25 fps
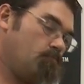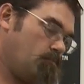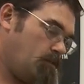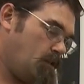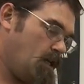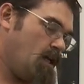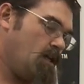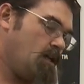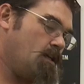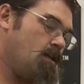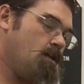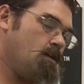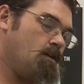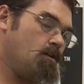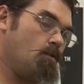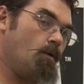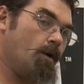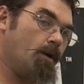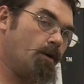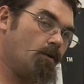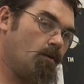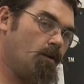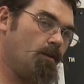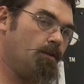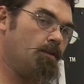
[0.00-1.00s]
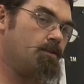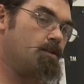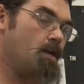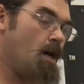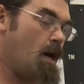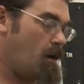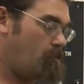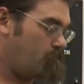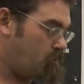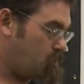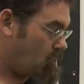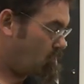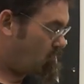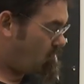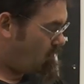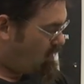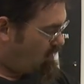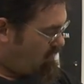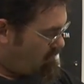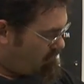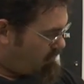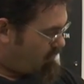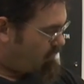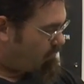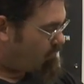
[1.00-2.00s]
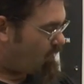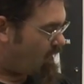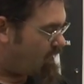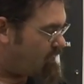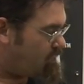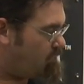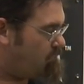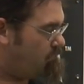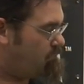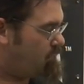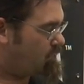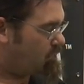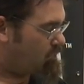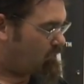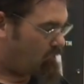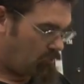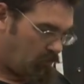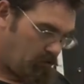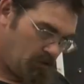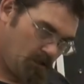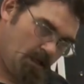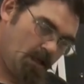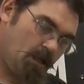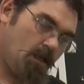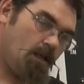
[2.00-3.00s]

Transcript: take heat quicker on the top. So put it right in the middle.